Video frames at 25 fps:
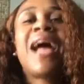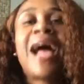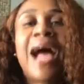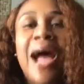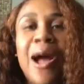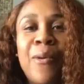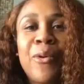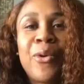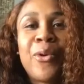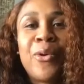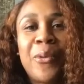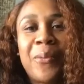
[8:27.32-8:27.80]

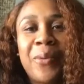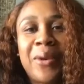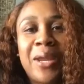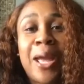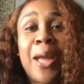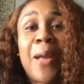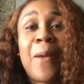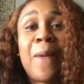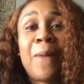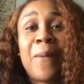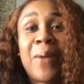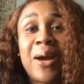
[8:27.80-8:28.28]
I would go over
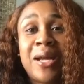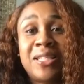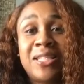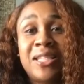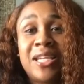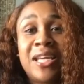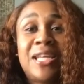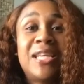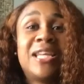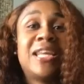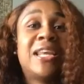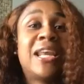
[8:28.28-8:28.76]
there and
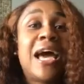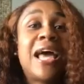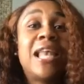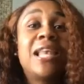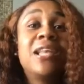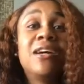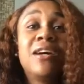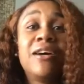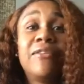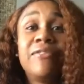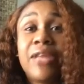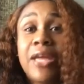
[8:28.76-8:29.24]
watch it. And then I
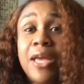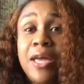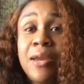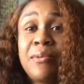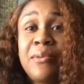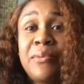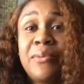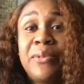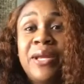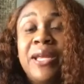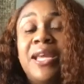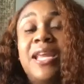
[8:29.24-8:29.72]
loved
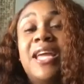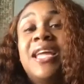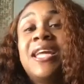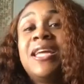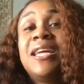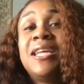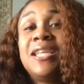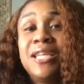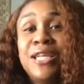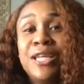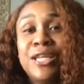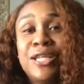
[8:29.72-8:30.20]
Animal Planet, and
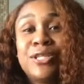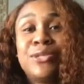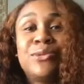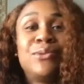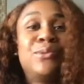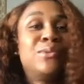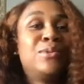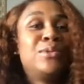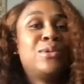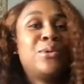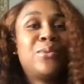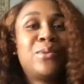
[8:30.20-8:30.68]
he did
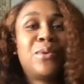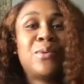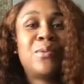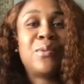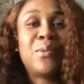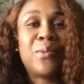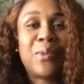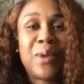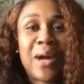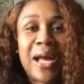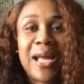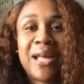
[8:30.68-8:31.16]
too. So we
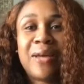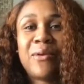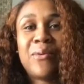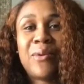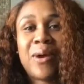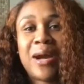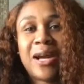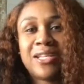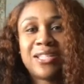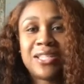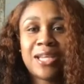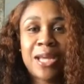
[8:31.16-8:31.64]
would
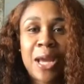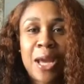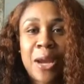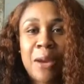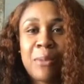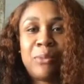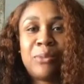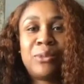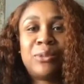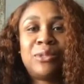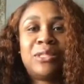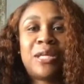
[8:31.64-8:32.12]
watch
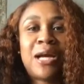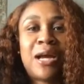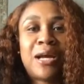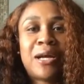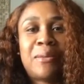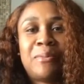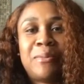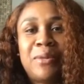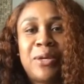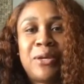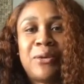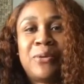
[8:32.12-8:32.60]
animal
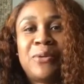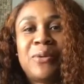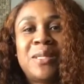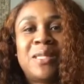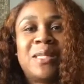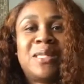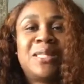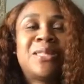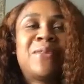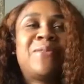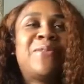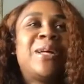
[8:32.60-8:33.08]

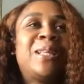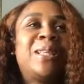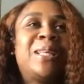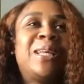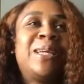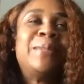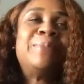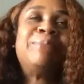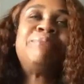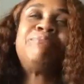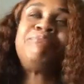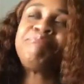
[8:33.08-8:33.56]
documentaries and stuff like
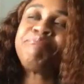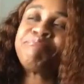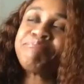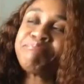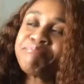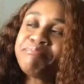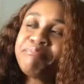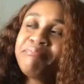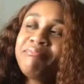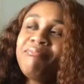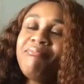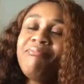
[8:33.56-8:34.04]
that.
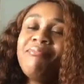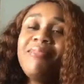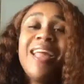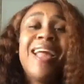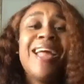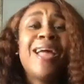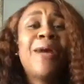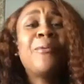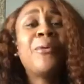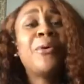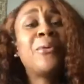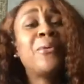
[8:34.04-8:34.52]

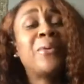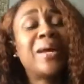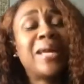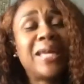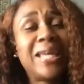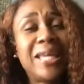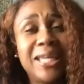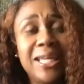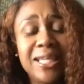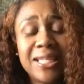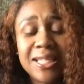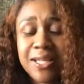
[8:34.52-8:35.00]
And we would
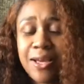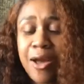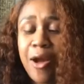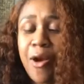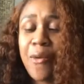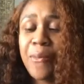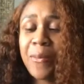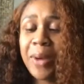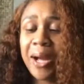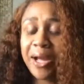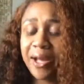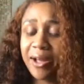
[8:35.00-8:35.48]
eat.
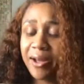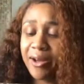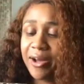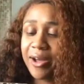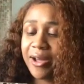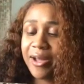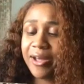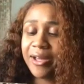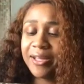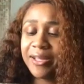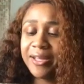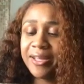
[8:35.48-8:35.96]
Oh my
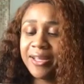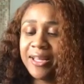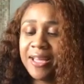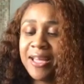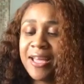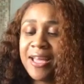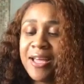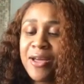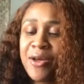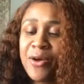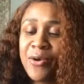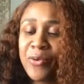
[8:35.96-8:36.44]
God.
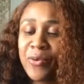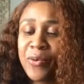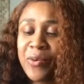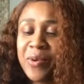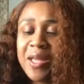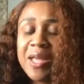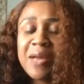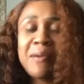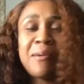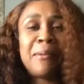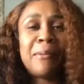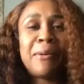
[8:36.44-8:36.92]
We
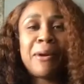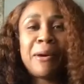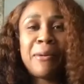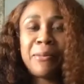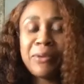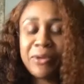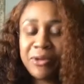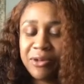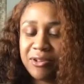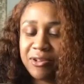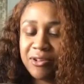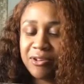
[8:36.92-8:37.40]
would get my
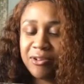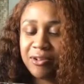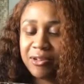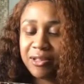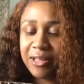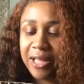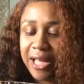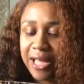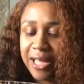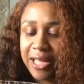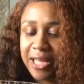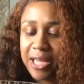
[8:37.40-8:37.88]
mama to
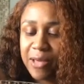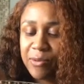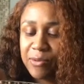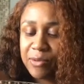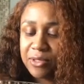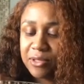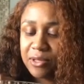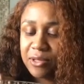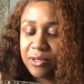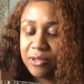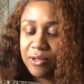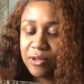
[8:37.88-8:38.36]
cook. Like, he
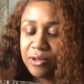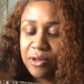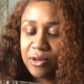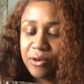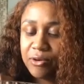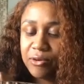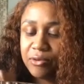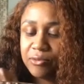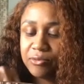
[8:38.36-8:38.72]
was, he